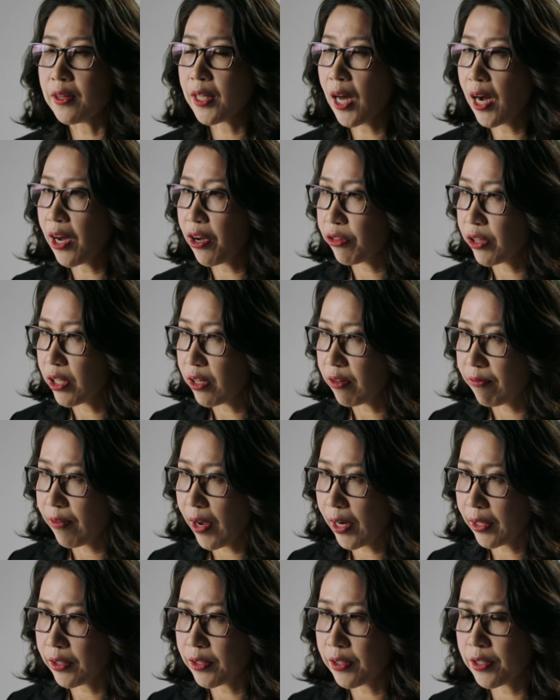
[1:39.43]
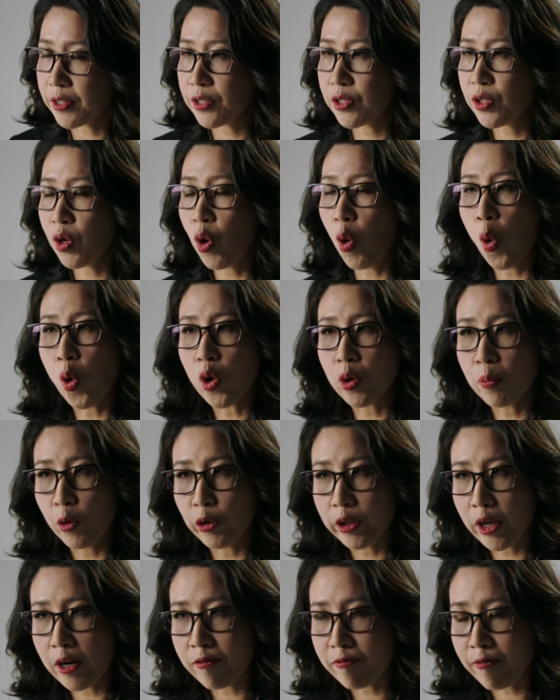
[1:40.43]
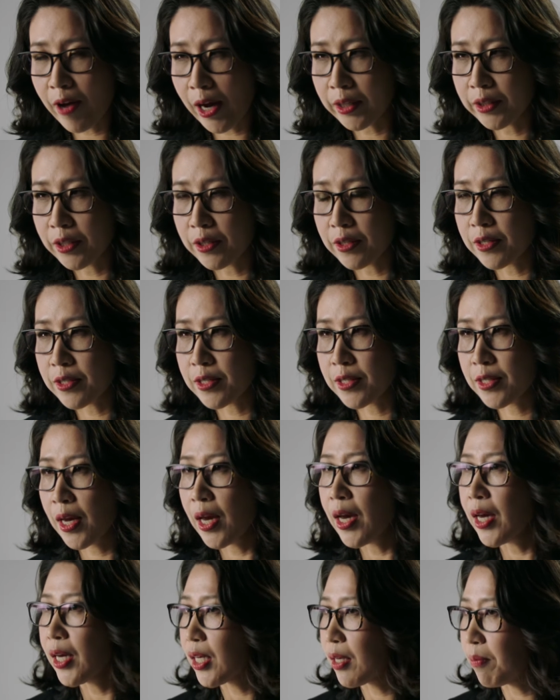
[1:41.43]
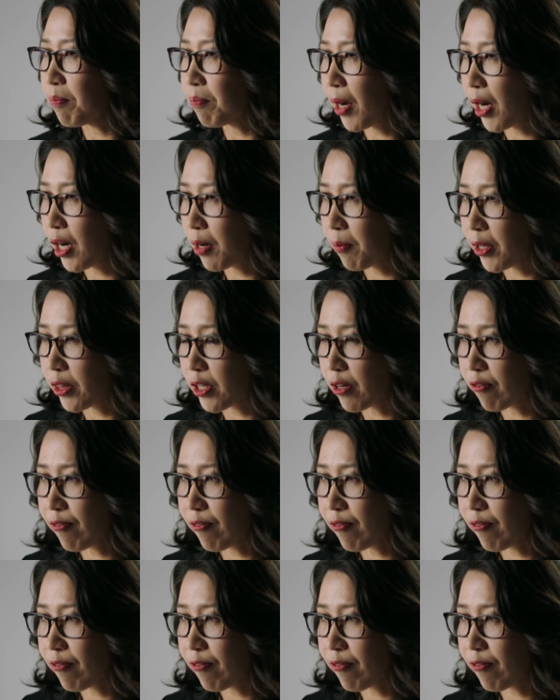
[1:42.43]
dietary factors, hormonal factors, environmental